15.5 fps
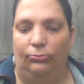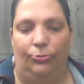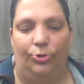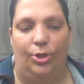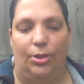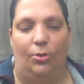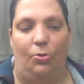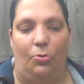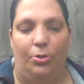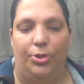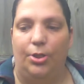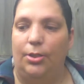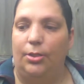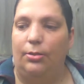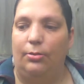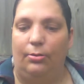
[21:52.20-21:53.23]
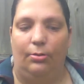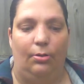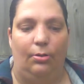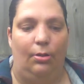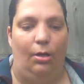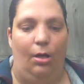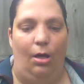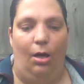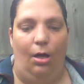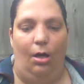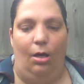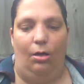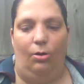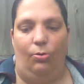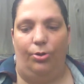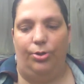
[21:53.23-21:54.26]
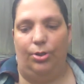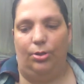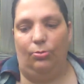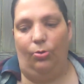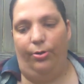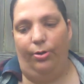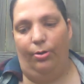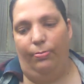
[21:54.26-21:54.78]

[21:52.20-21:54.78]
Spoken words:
Just gorgeous. Gorgeous. Oh,